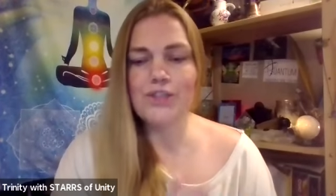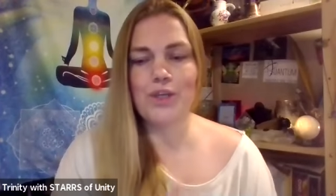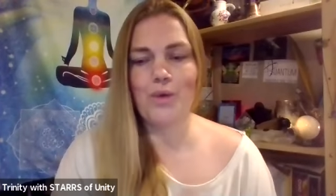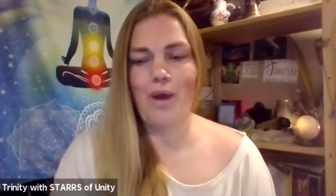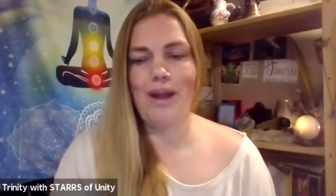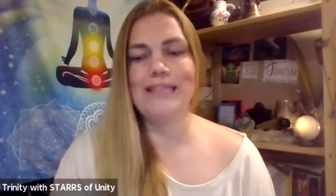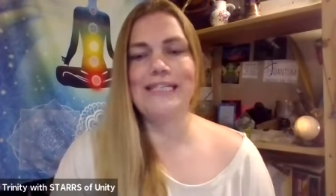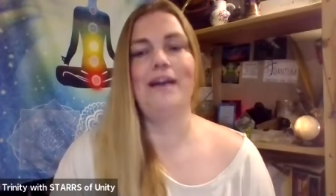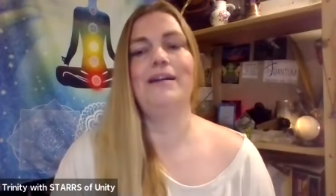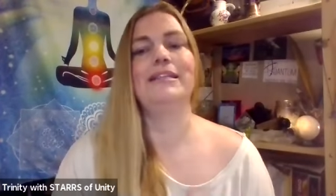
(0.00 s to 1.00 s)
do want to
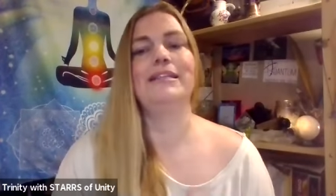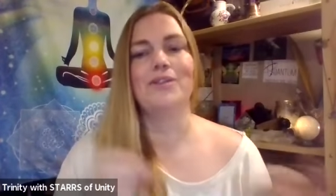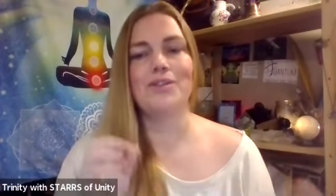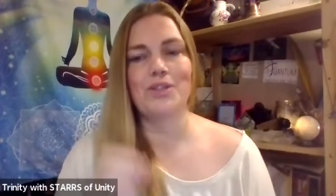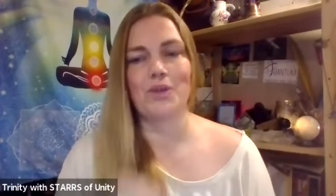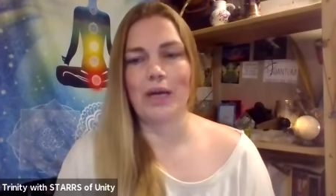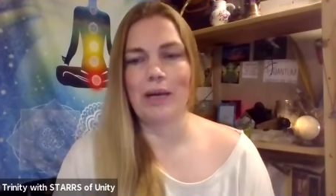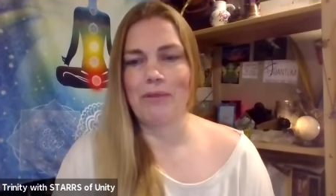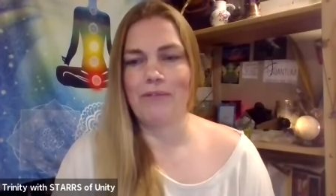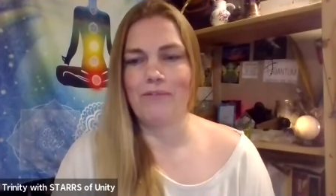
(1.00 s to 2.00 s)
tell a little
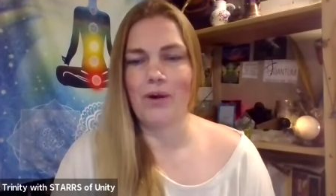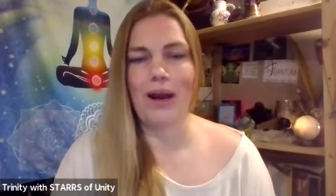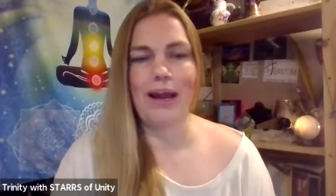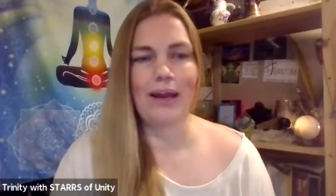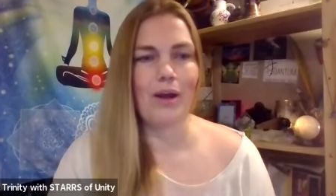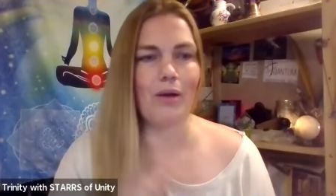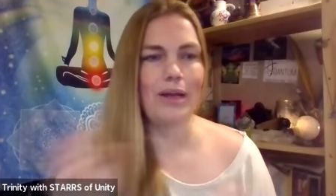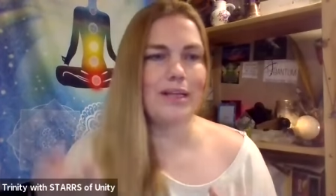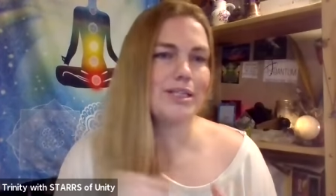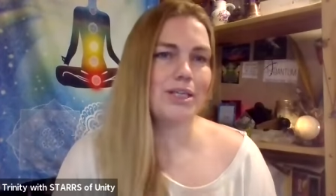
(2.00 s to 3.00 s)
story before I go
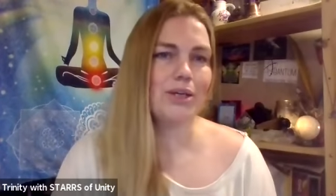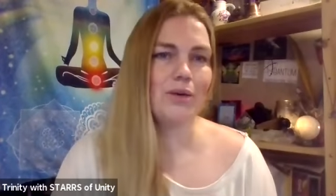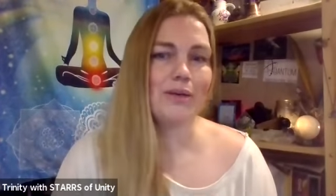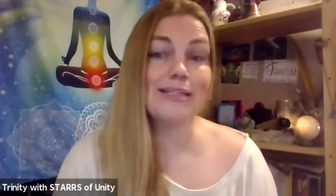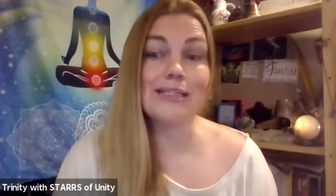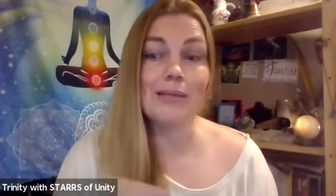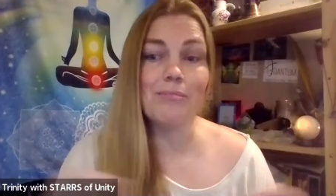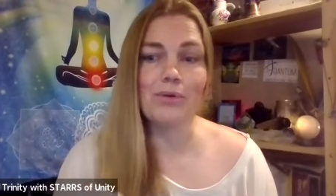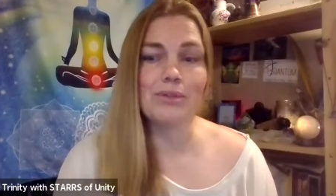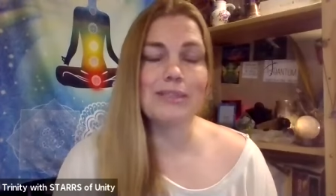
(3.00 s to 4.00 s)
into a
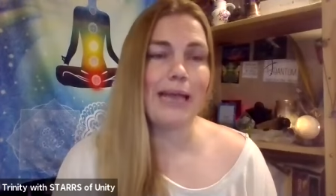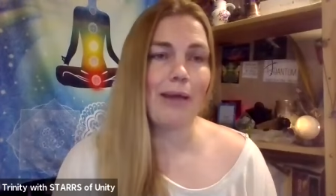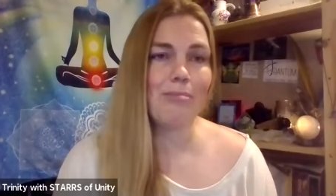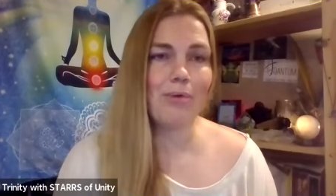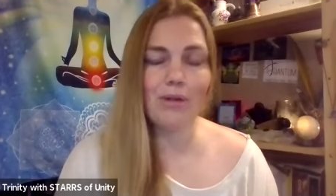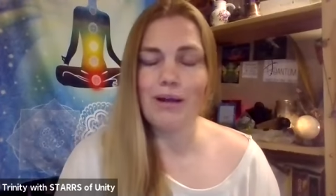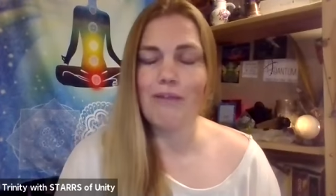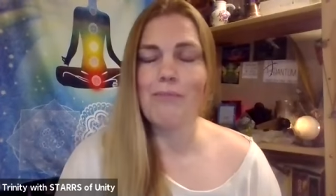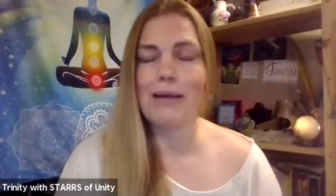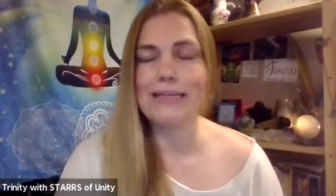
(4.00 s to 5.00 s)
simple sample
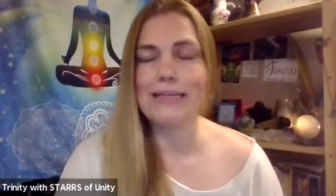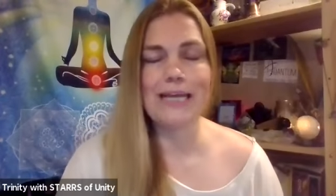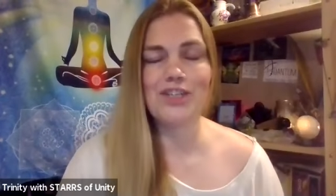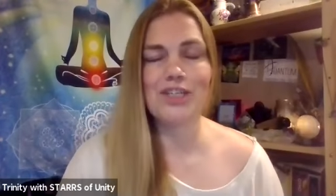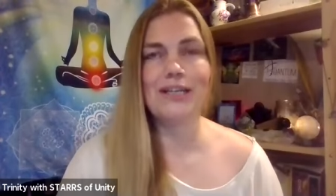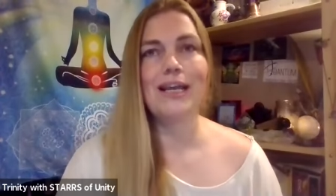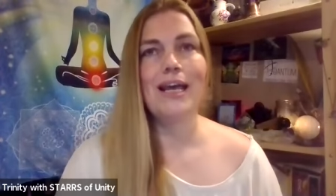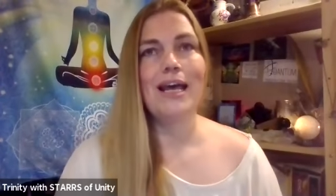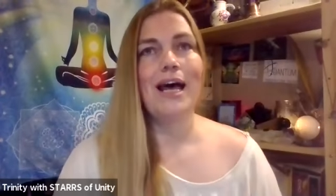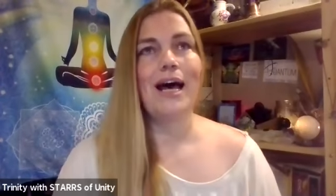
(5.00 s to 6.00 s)
of meditation.
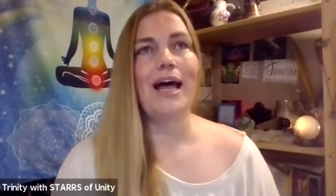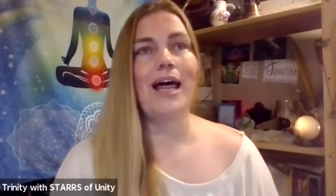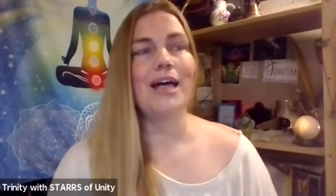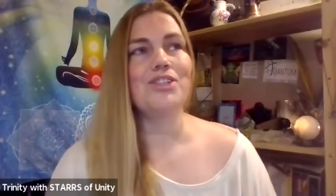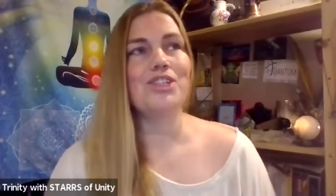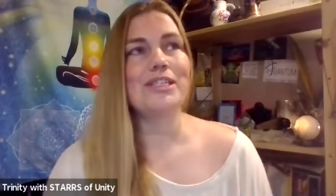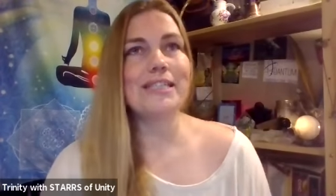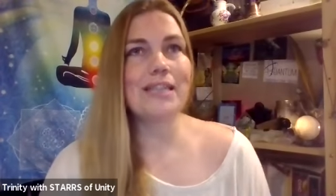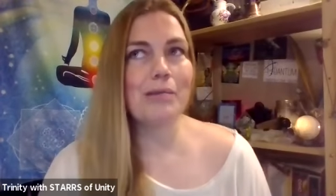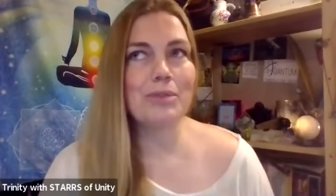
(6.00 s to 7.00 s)
Just
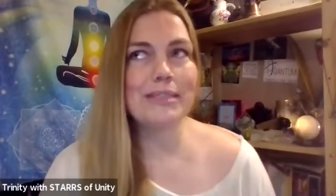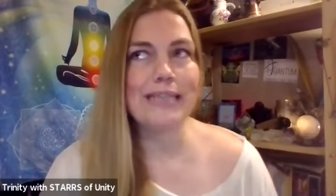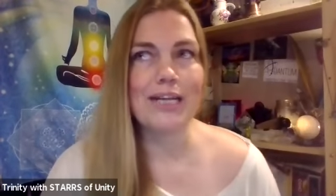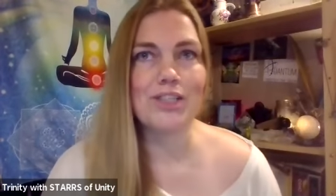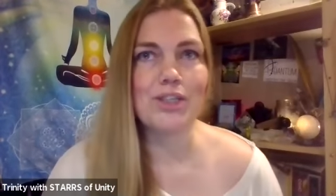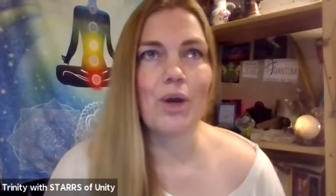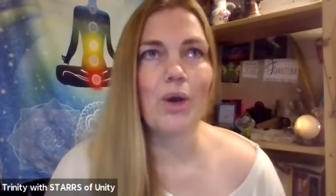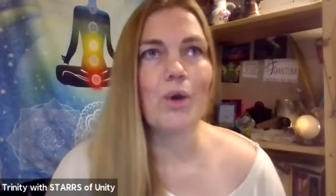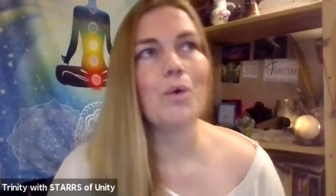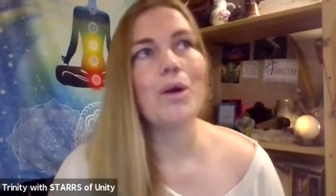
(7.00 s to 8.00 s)
a couple days
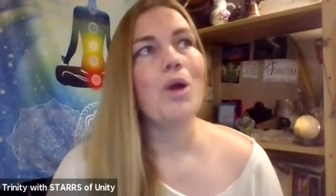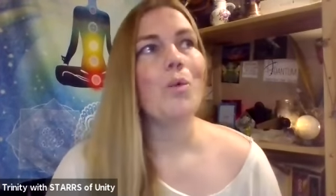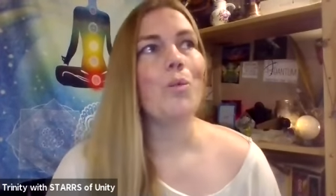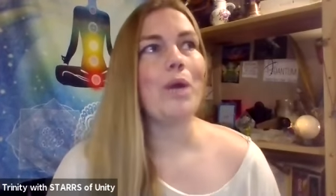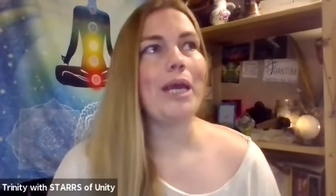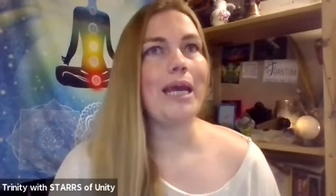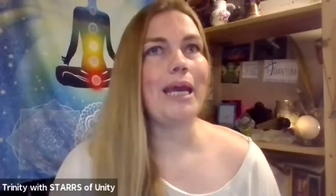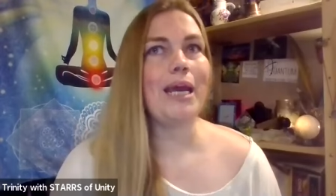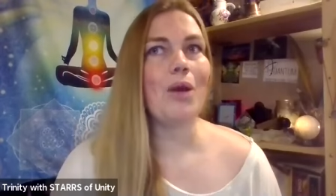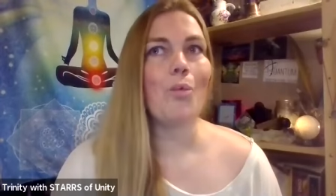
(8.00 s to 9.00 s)
ago,
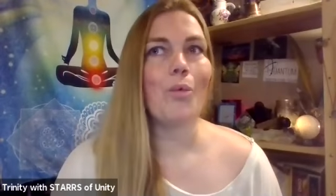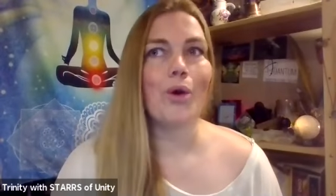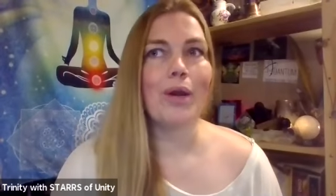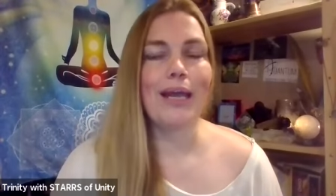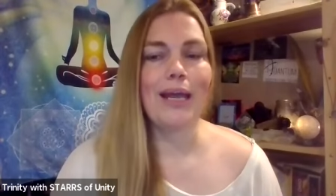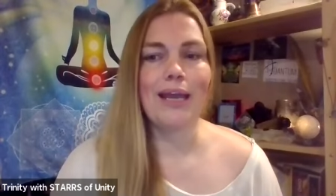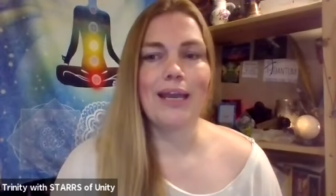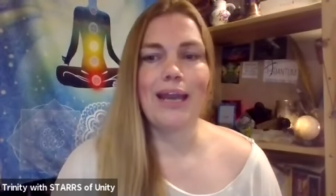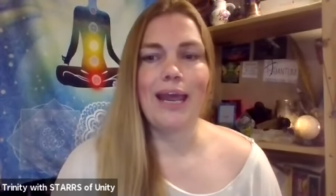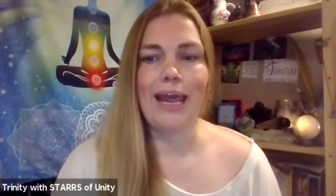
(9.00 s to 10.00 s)
we were
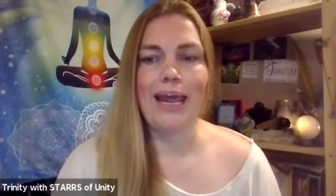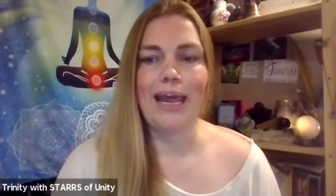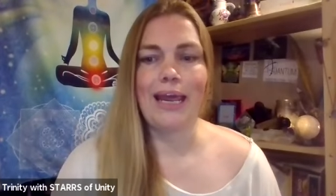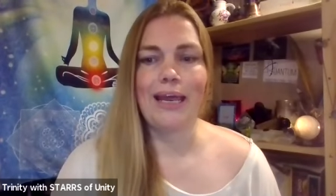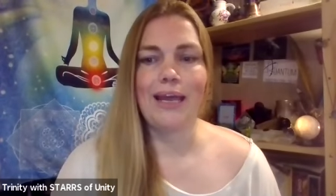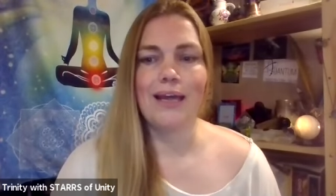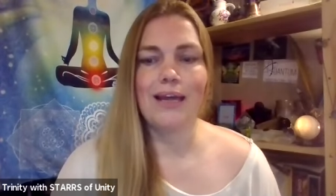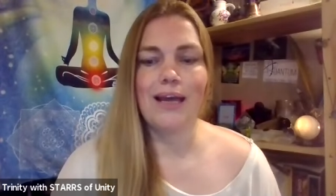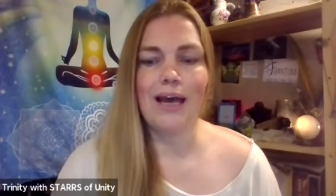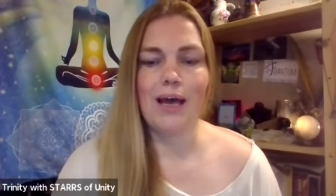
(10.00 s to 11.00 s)
in a,
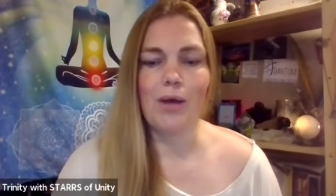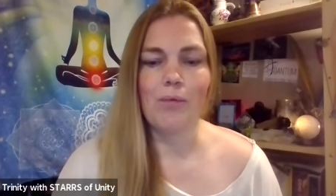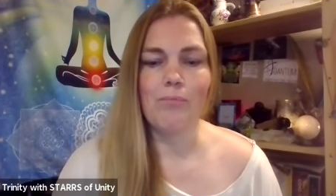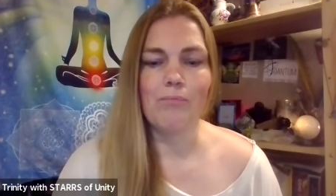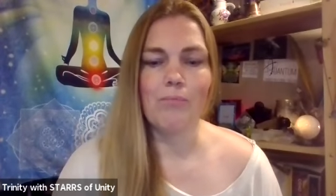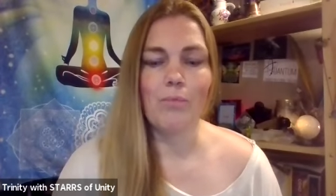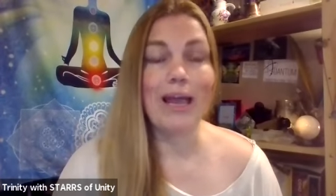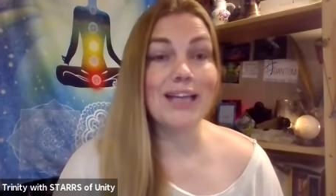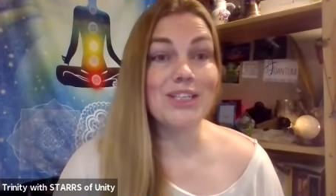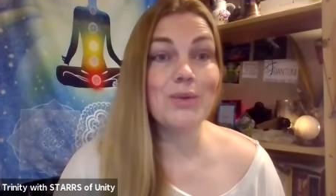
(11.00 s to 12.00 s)
we
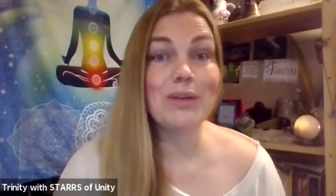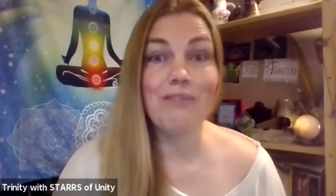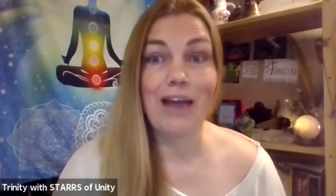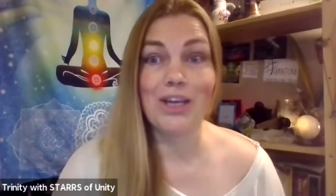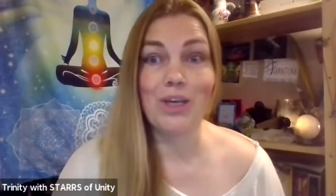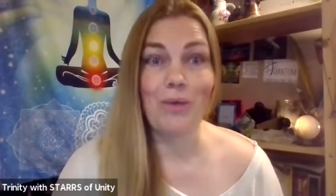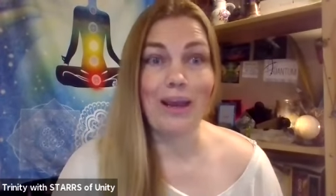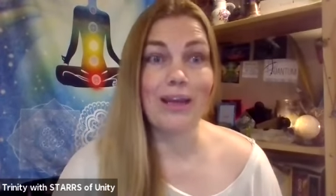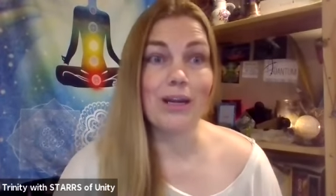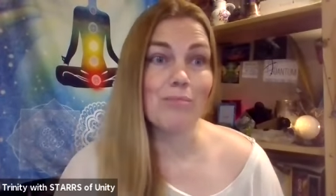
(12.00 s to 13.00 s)
had to
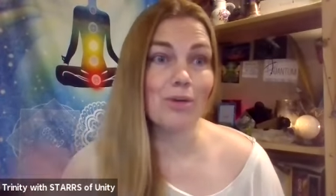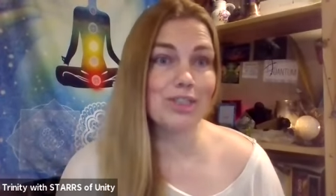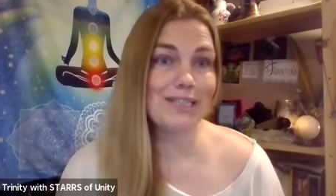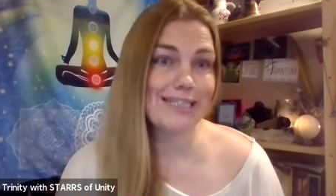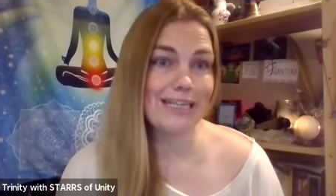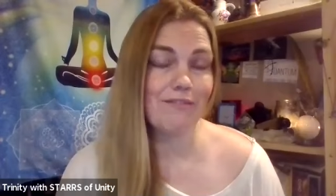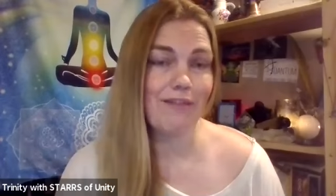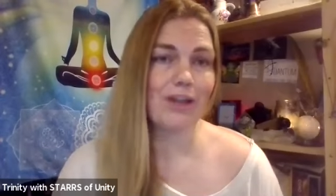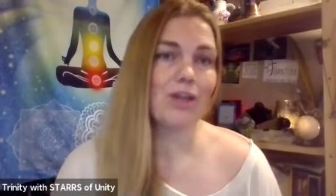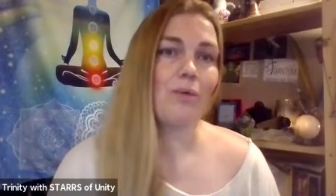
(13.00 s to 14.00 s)
evacuate, an emergency
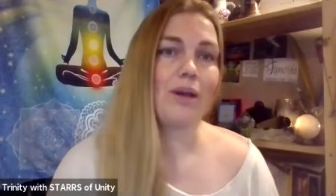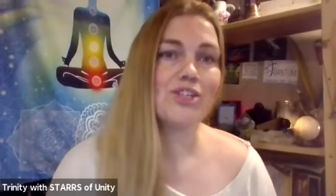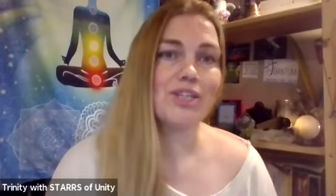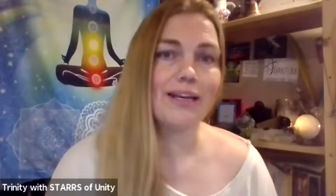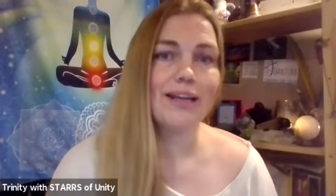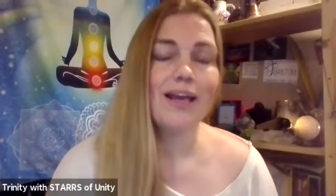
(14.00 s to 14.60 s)
evacuation.